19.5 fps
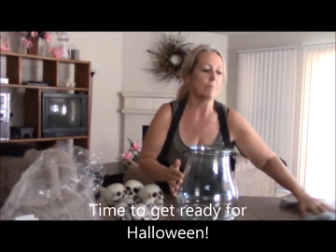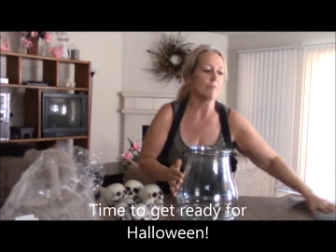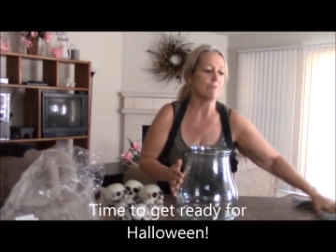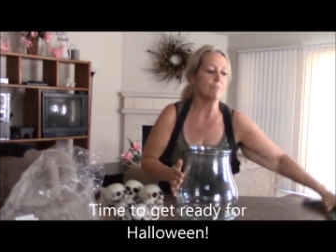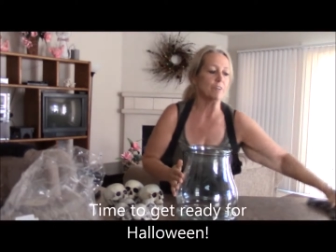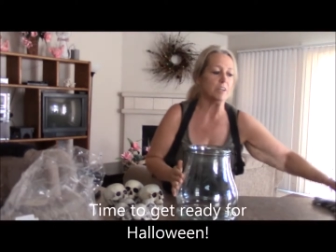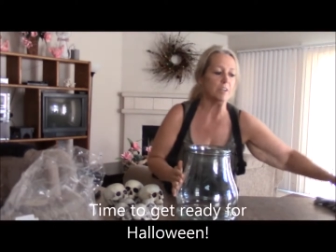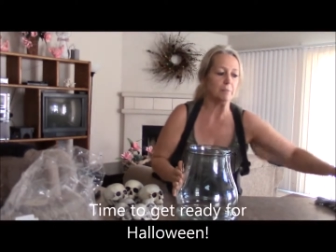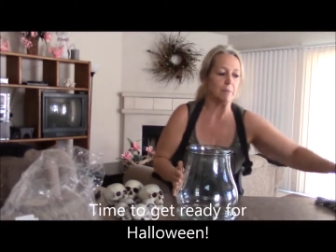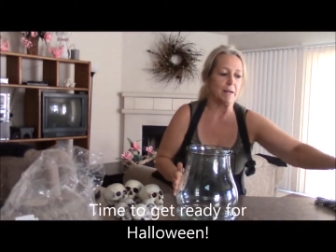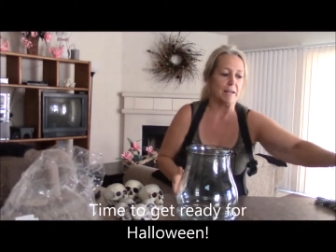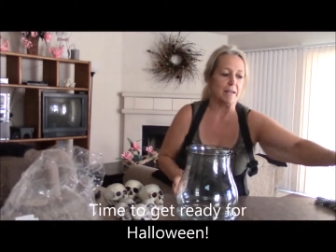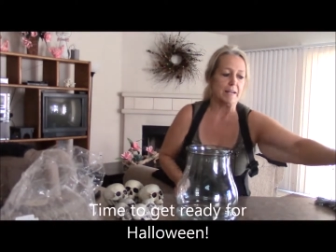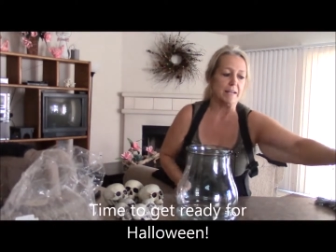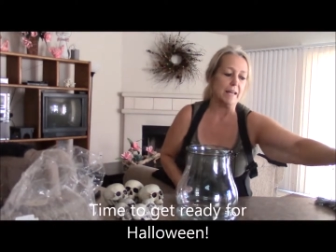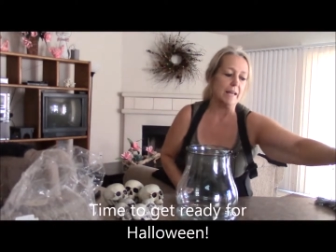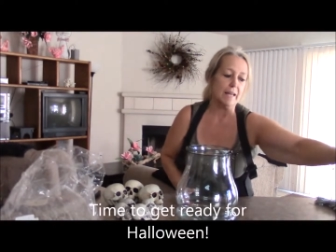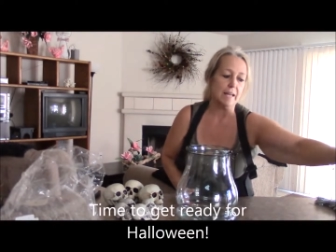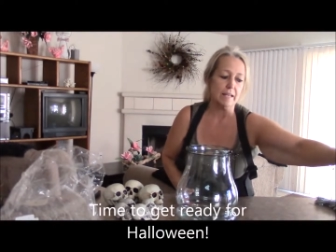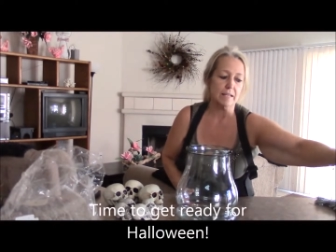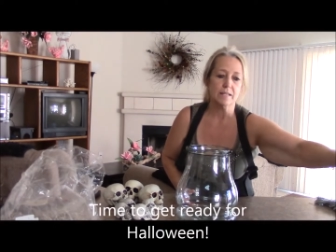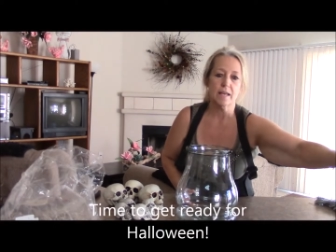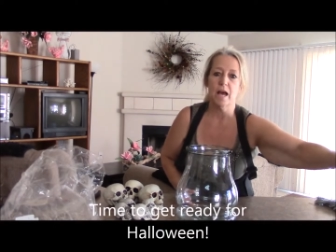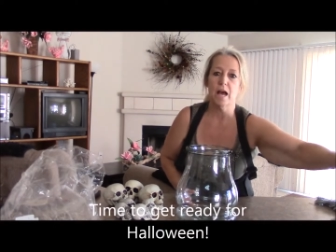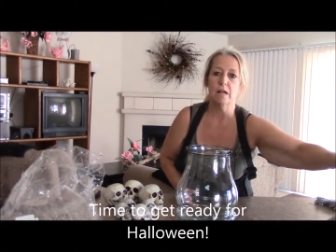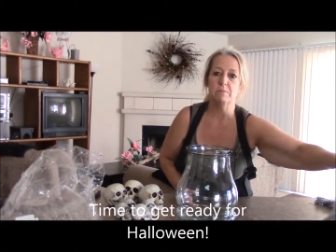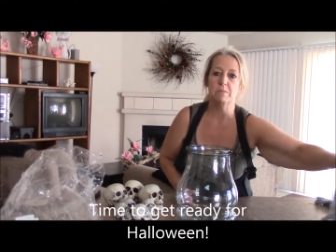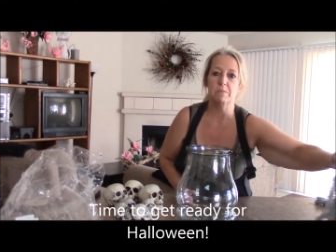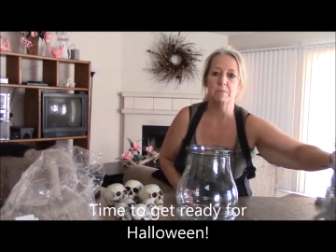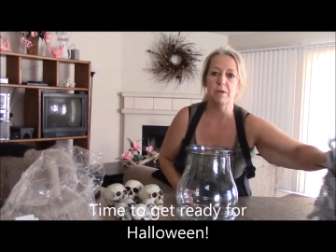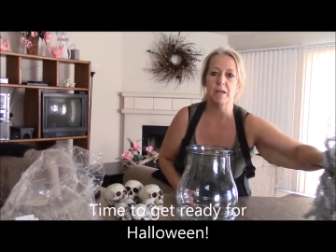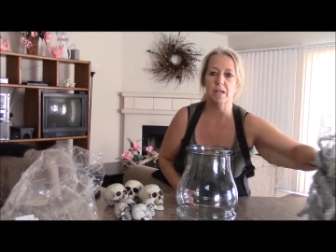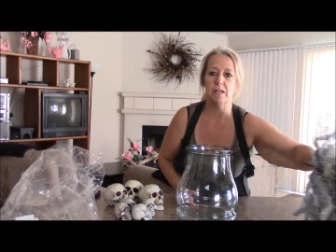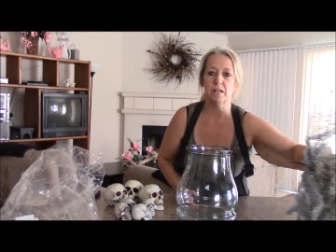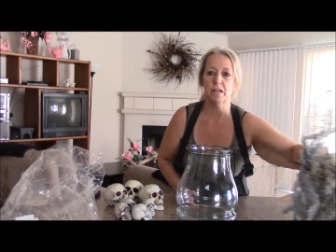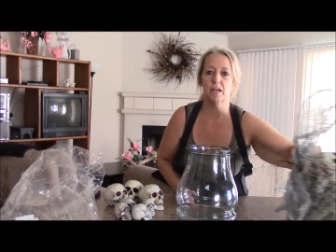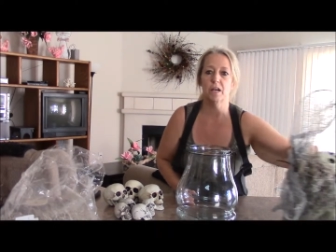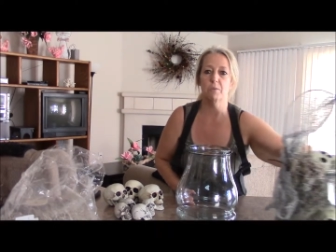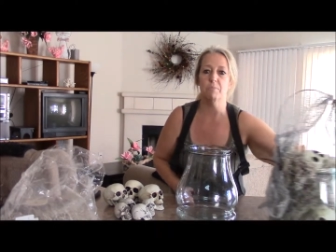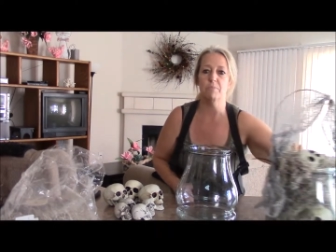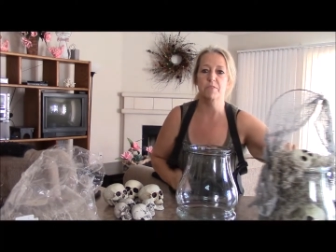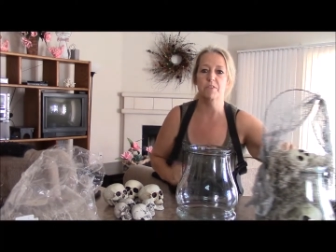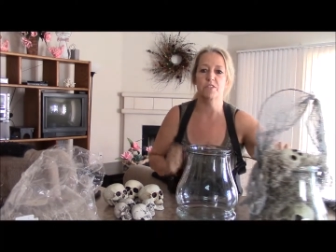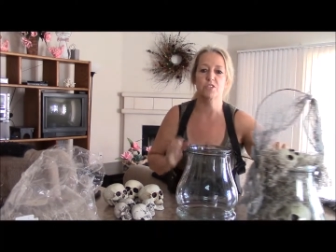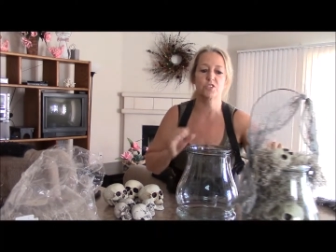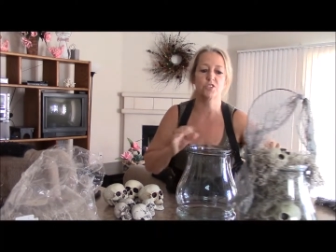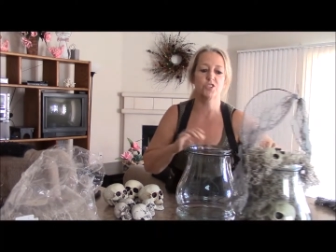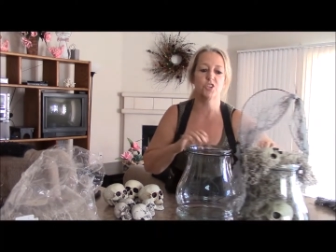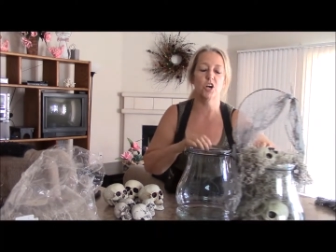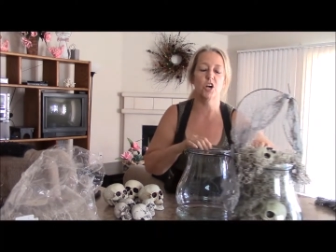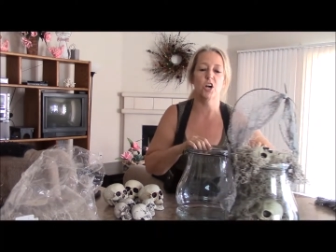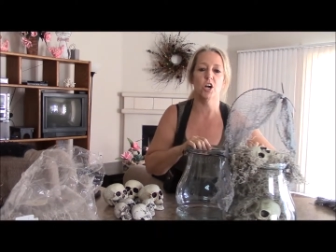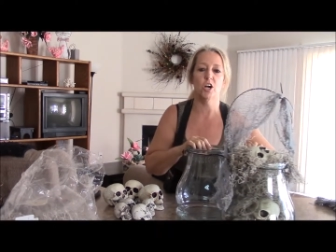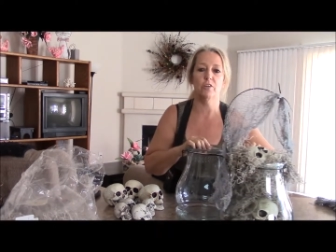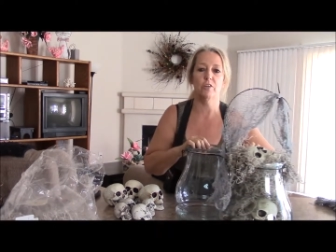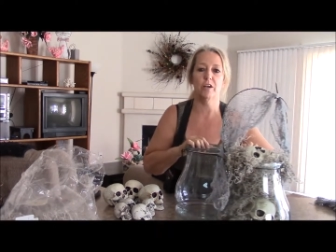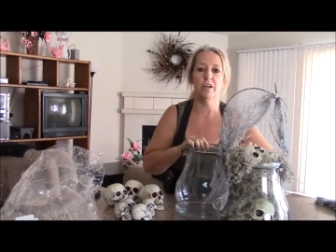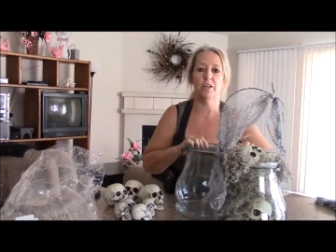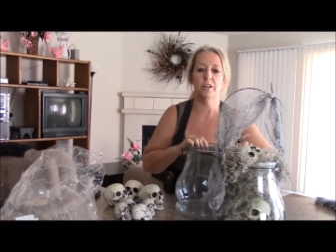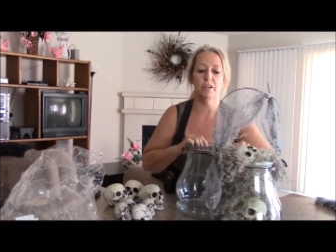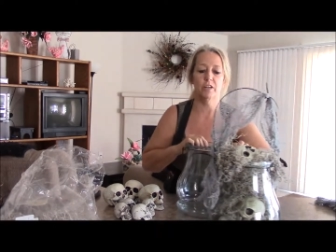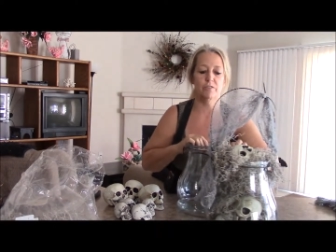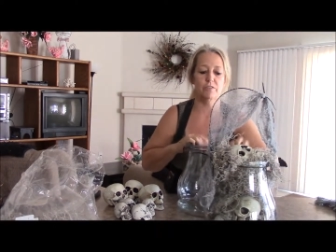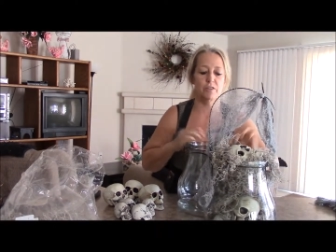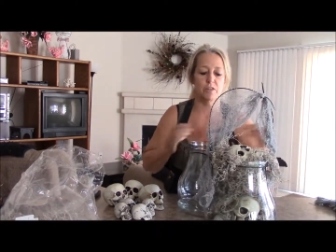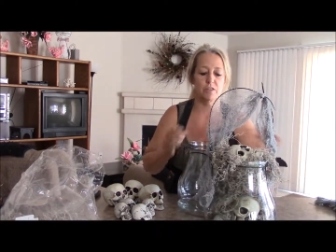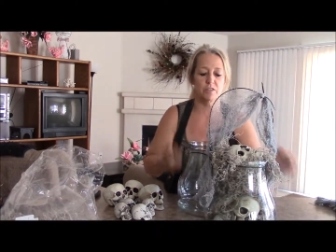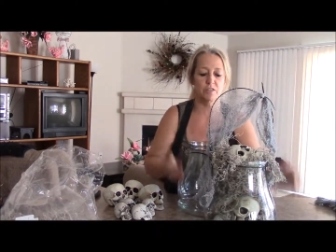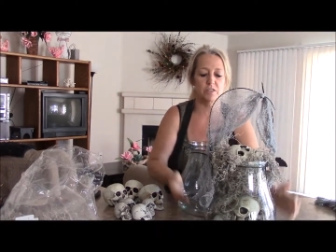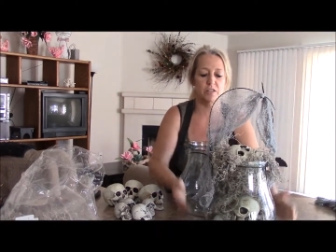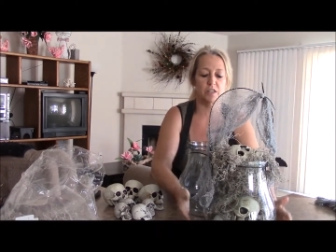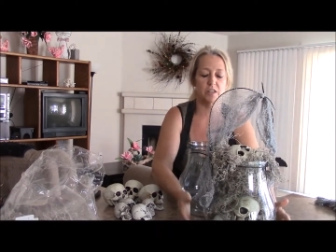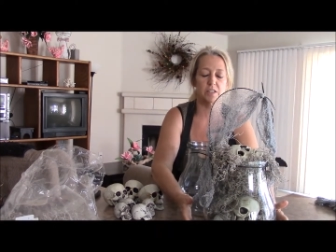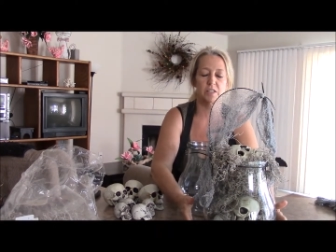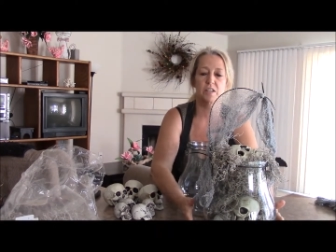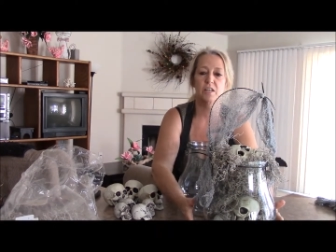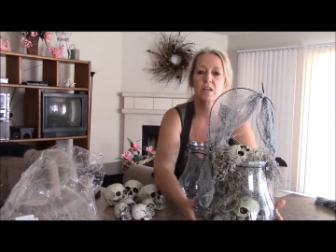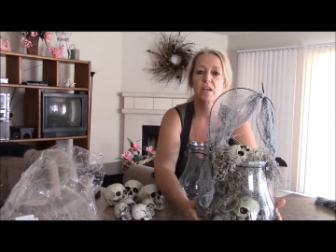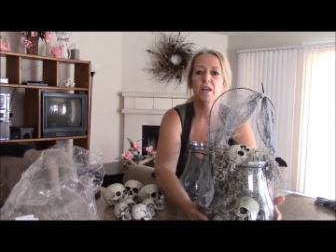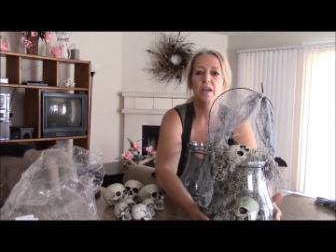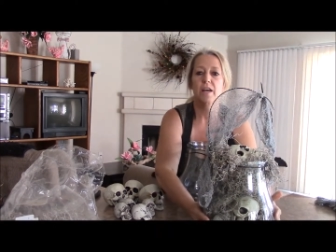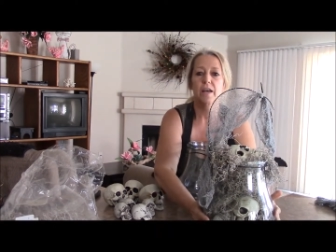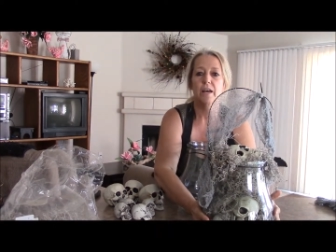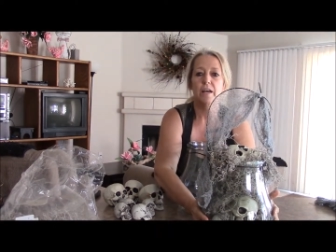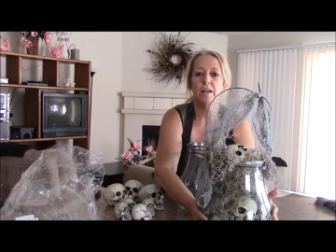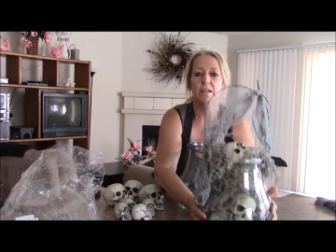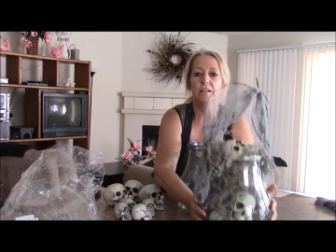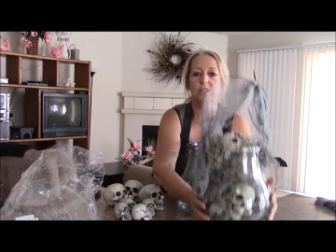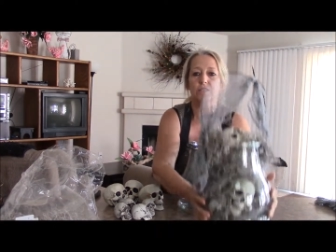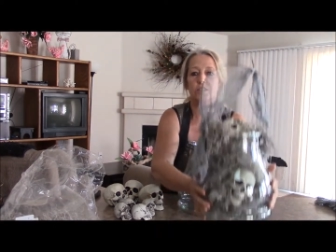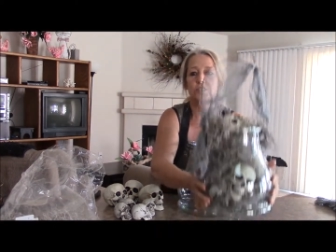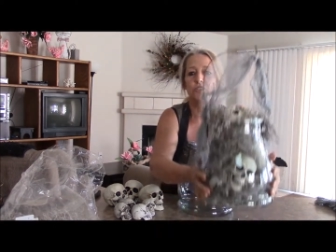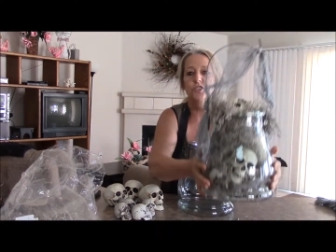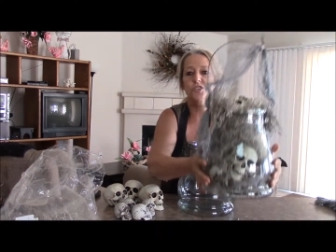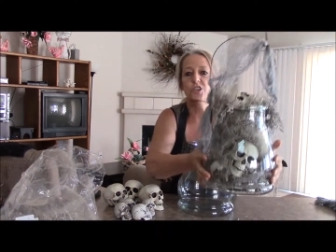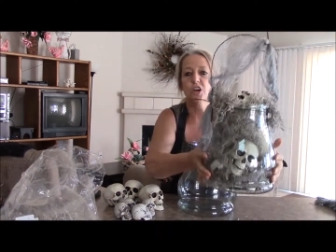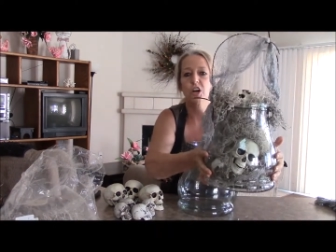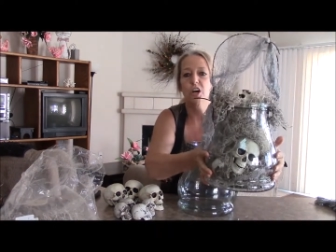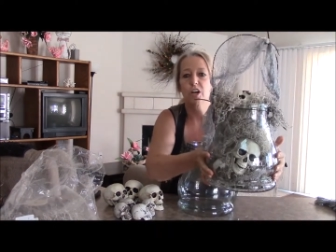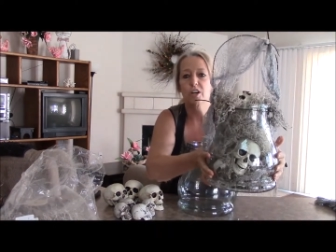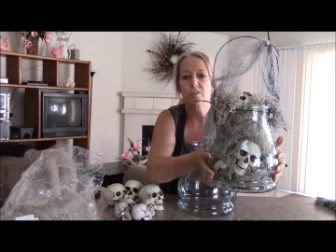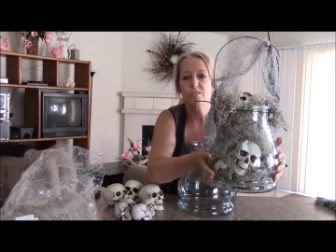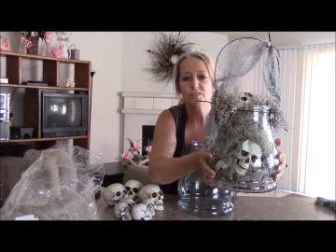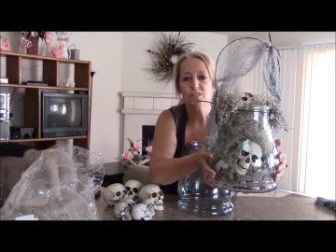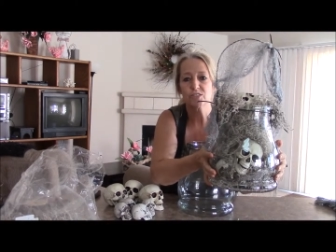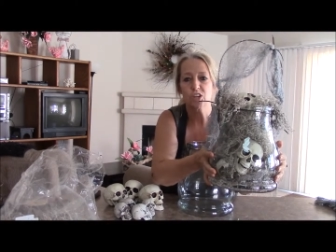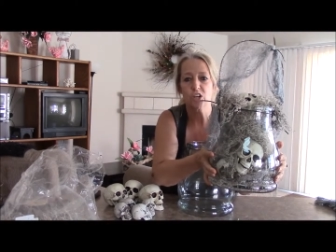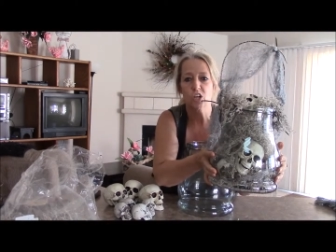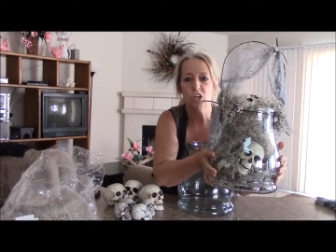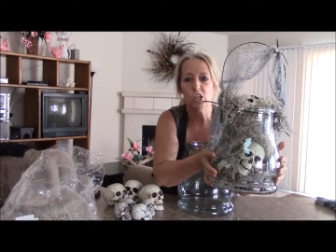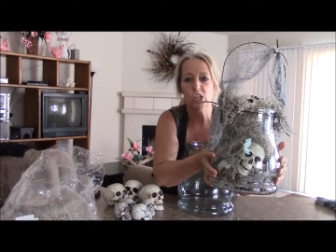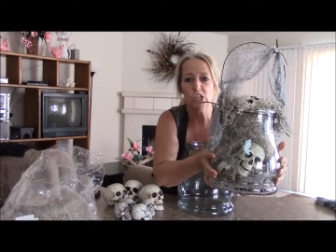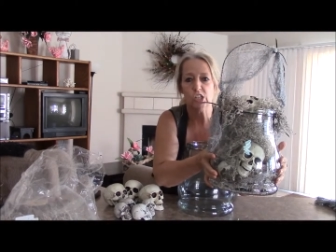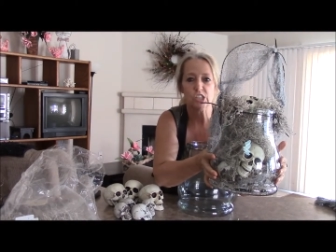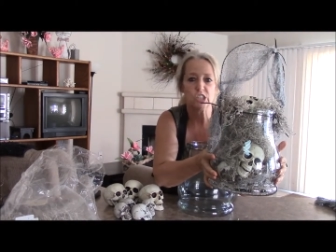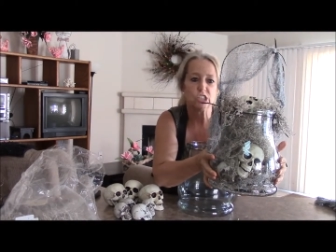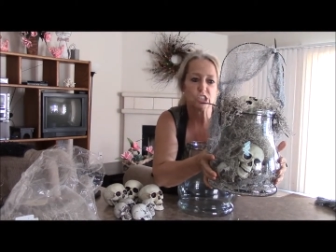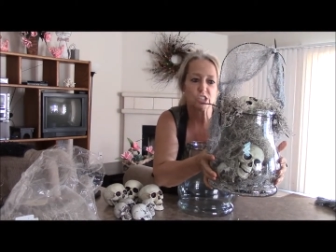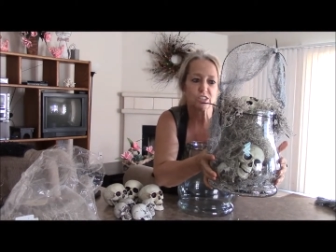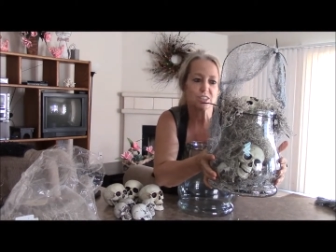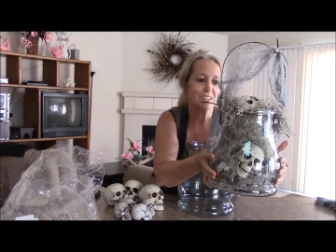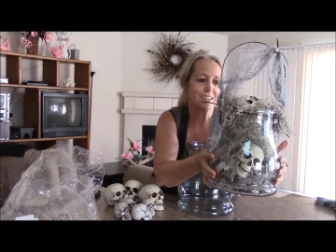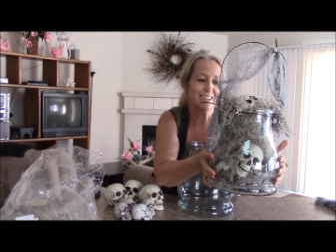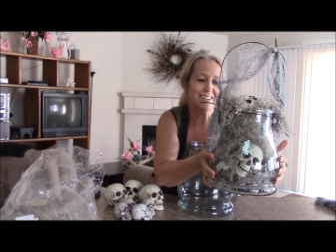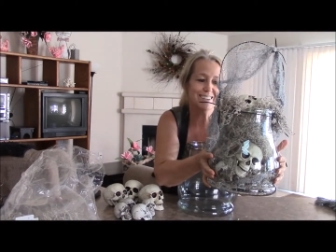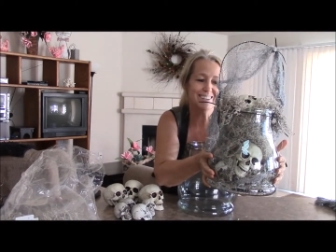a friend of mine has had me make up this jar right here. If you can see it, it's a jar of skulls.